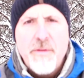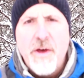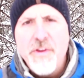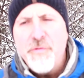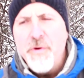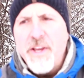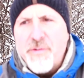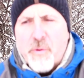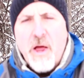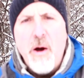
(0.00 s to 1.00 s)
Now, these
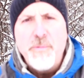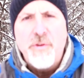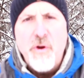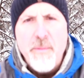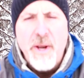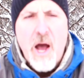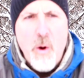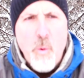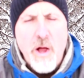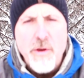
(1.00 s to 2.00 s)
ratings will help determine how
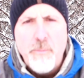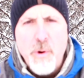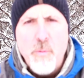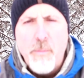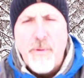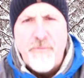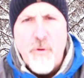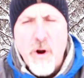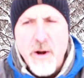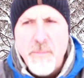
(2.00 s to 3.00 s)
well your boot will
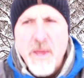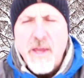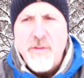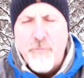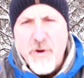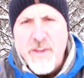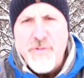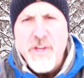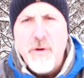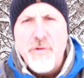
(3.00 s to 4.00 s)
perform in
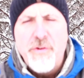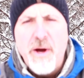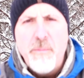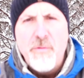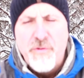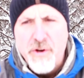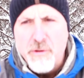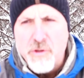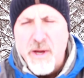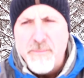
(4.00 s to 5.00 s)
freezing or
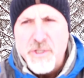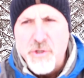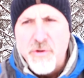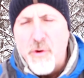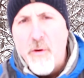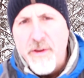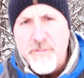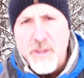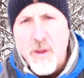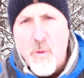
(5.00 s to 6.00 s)
sub-zero temperatures or
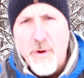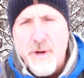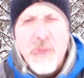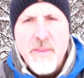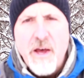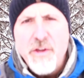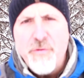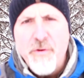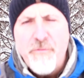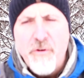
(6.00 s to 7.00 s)
even lower. Now,
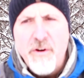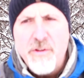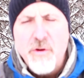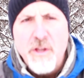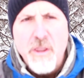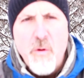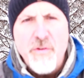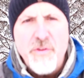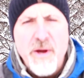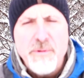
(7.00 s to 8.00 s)
these refer to the
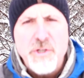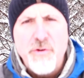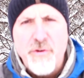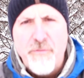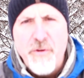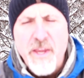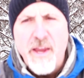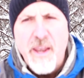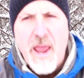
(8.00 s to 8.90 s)
lowest temperatures your feet can